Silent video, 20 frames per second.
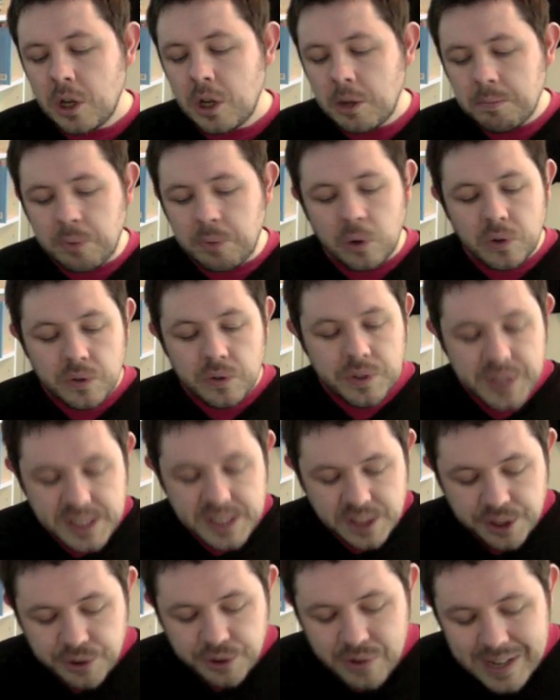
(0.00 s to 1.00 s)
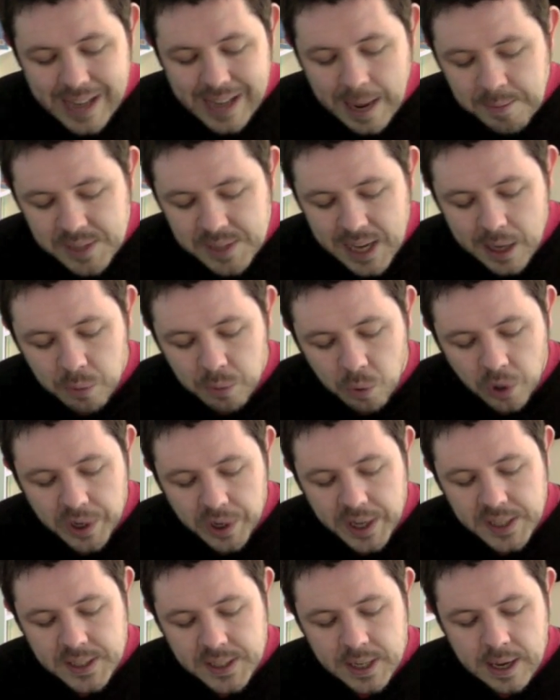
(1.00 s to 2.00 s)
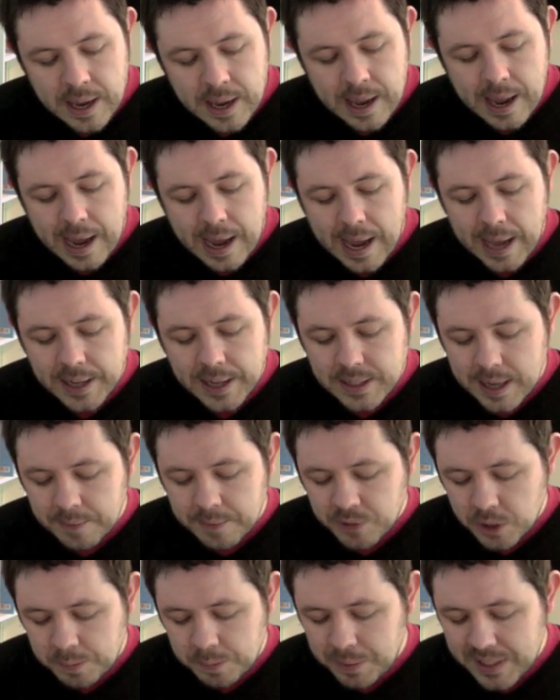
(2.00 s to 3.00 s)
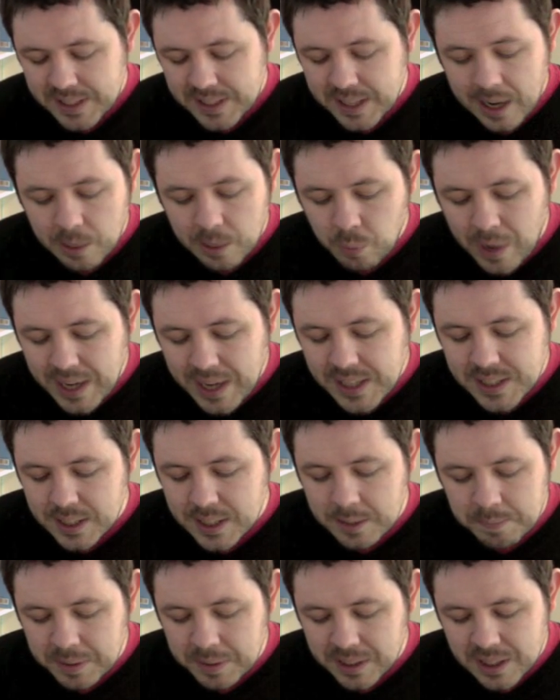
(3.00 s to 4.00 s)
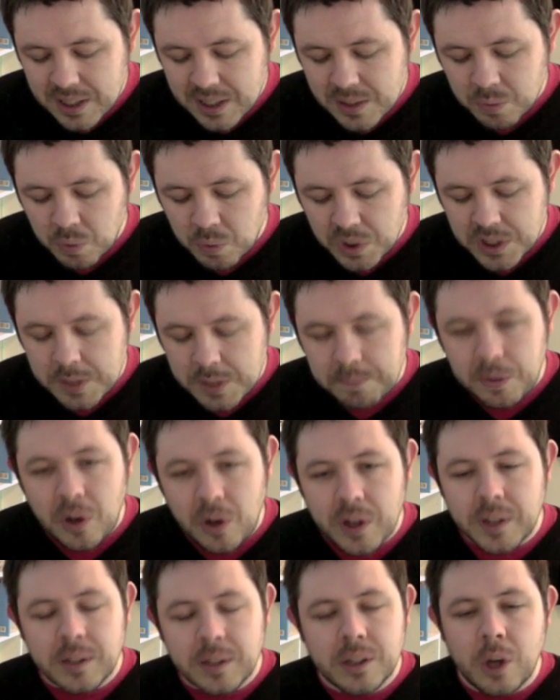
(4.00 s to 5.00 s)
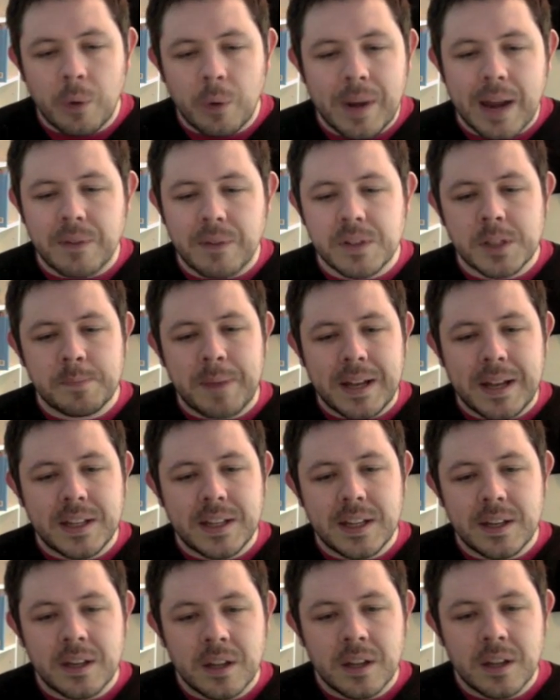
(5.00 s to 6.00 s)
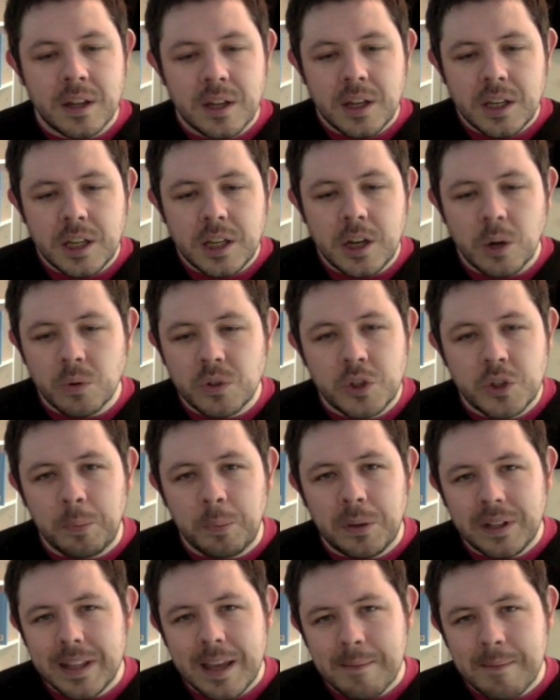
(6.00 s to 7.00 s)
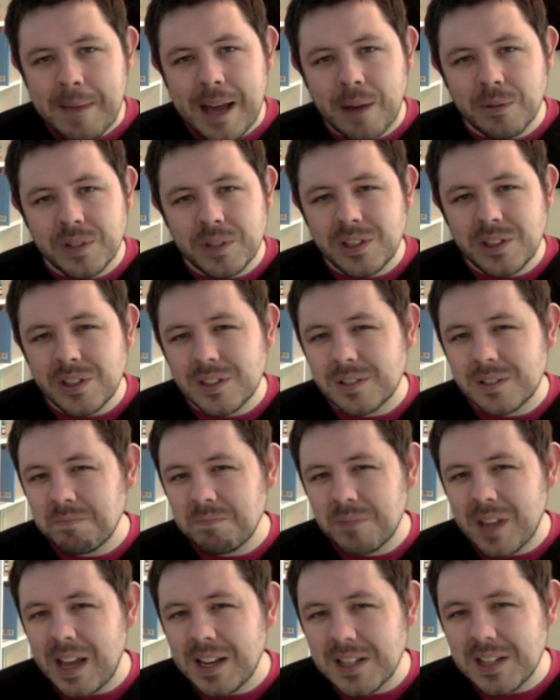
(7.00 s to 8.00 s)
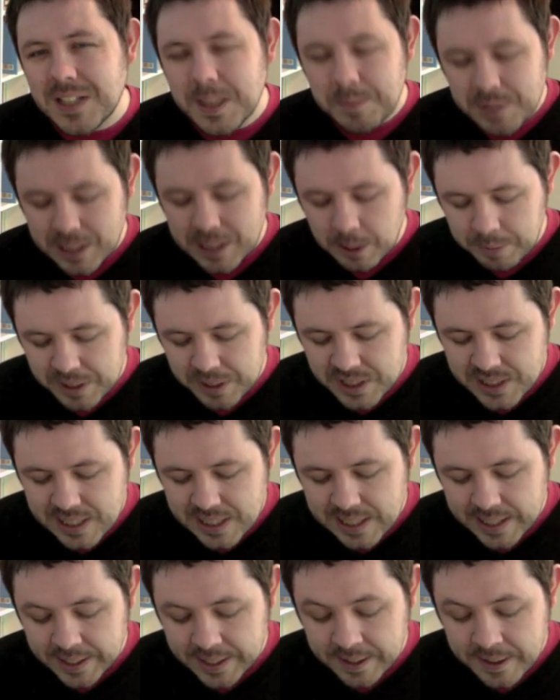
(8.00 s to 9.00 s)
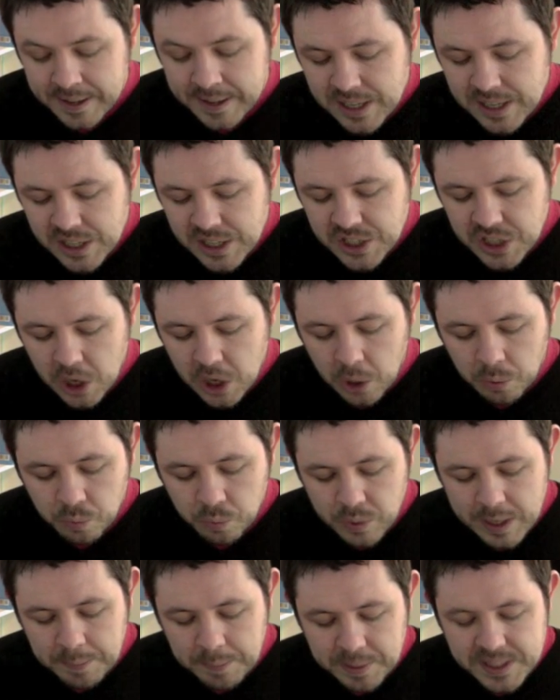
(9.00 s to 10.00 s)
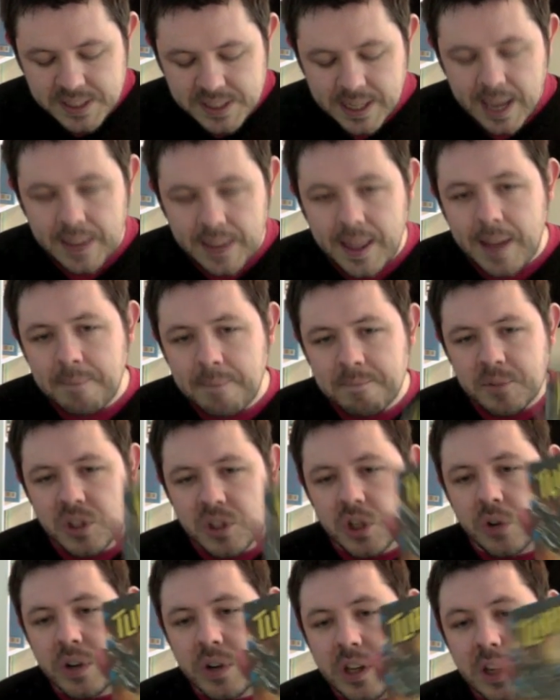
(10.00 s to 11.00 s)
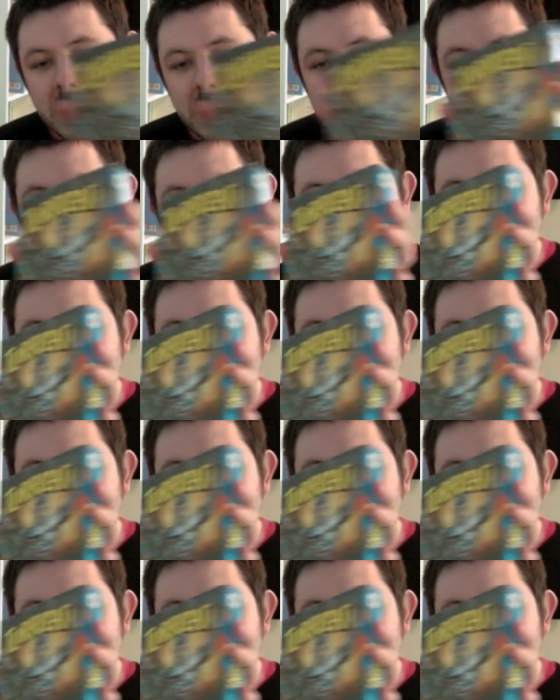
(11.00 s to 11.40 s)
But these are 3 games I wanted, and I'm just pleased that I waited, because what's the point going out and spending, you know, double the amount? It just kind of seems a little bit silly. So, really pleased to get that, Turrican.